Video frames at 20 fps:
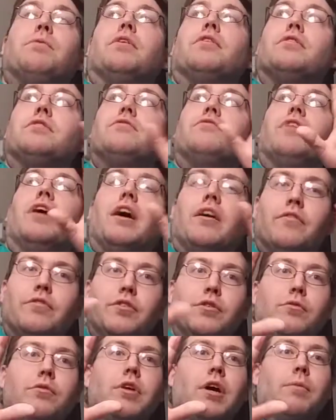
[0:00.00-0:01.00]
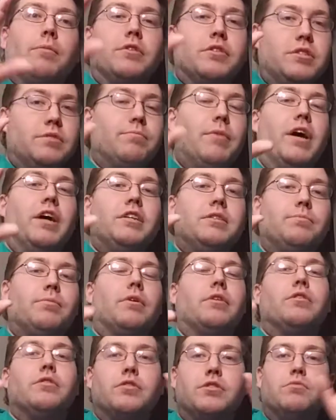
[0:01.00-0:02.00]
Brothers 5 Newcomers, Smash
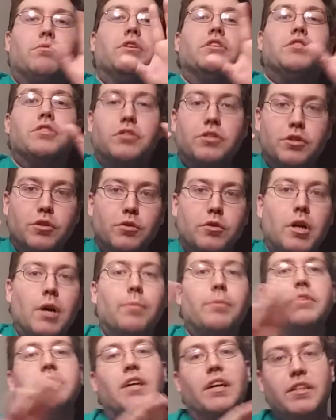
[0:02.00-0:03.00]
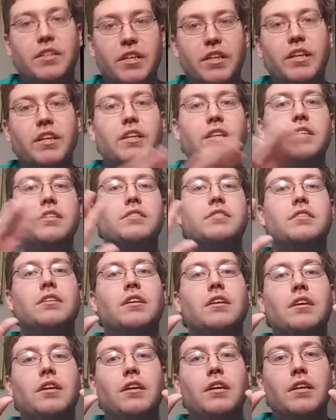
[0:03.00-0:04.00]
Brothers Switch Newcomers
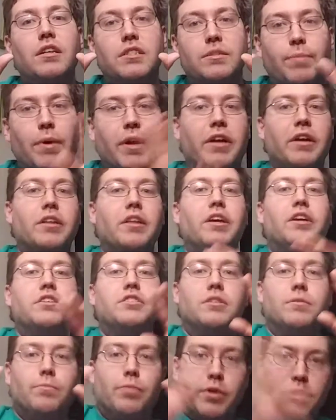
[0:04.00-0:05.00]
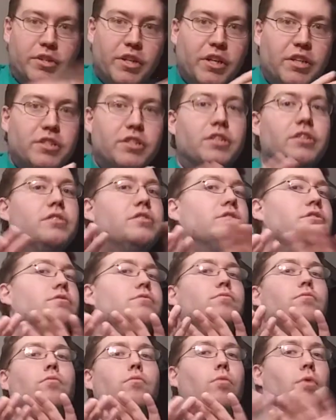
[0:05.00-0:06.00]
Ideas, Speculation,
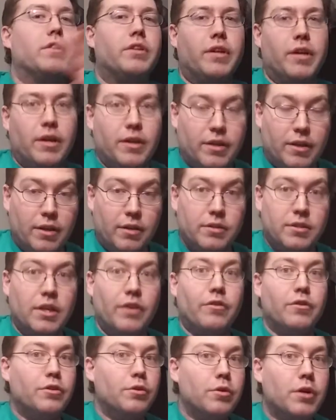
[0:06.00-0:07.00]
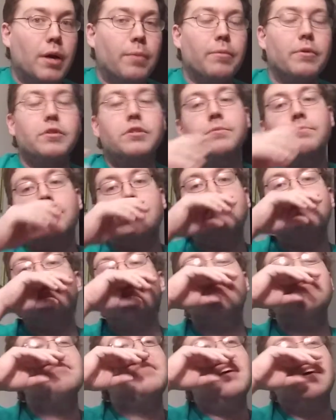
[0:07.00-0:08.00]
Predictions, what the heck else ever, Newcomers.
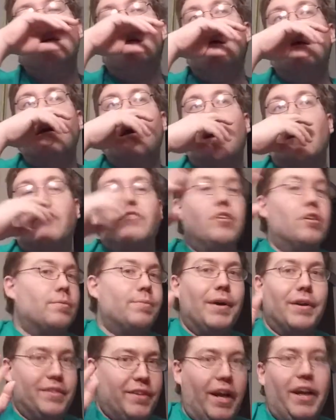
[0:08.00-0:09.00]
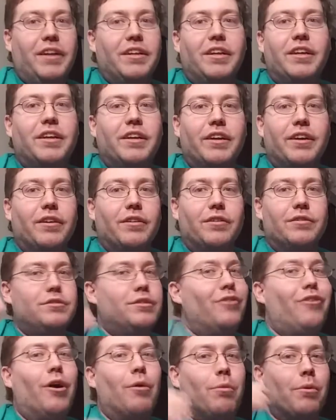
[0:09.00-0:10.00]
I've talked about 19 characters
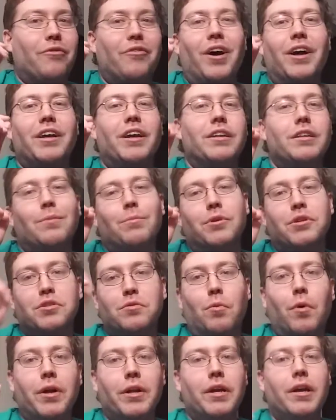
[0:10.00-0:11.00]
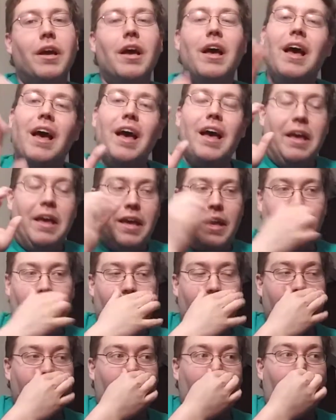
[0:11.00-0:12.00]
so far. We're finally at number 20,
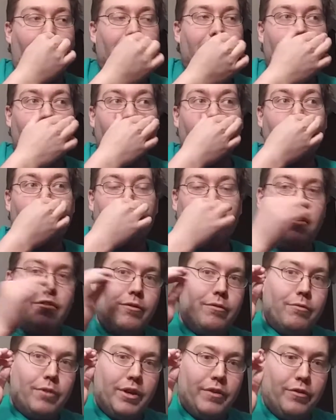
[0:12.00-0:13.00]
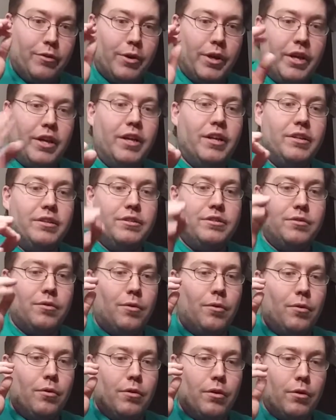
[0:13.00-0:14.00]
and I didn't get to even give you a hint
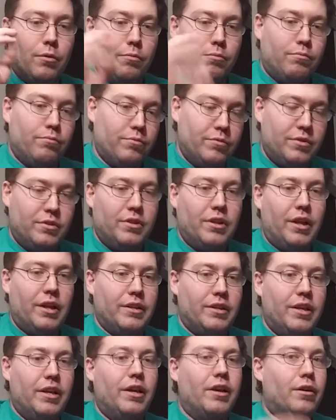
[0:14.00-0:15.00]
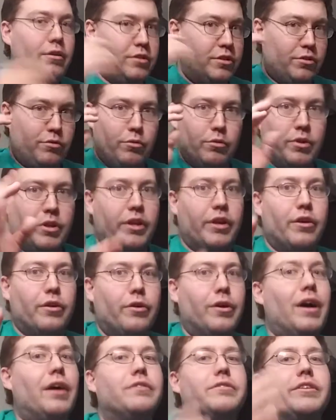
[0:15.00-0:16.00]
or a idea or just throw the
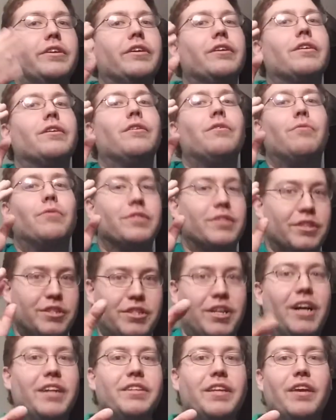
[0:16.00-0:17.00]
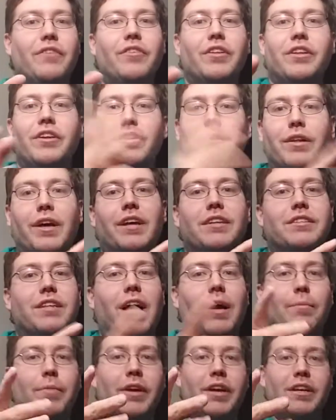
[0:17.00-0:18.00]
character out there with the Shantae video last
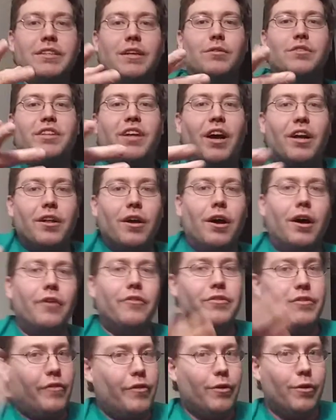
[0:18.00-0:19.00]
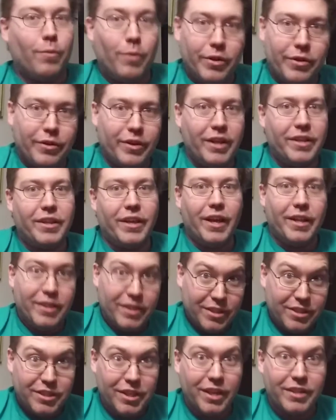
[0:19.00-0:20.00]
time because I was cut off. If you were wondering at the end of
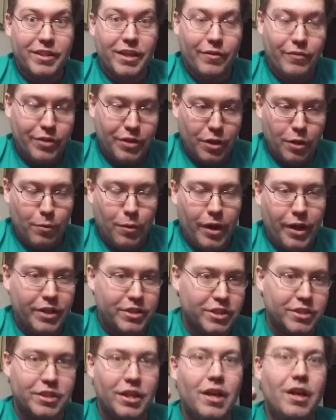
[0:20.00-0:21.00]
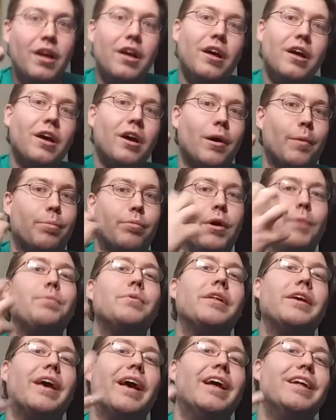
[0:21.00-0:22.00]
the Shantae video why it just
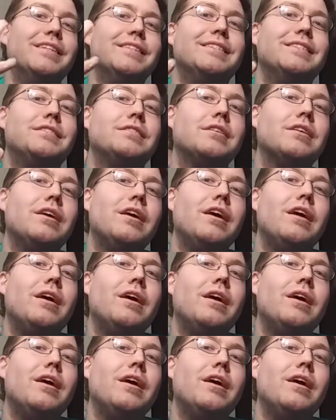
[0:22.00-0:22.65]
abruptly ends,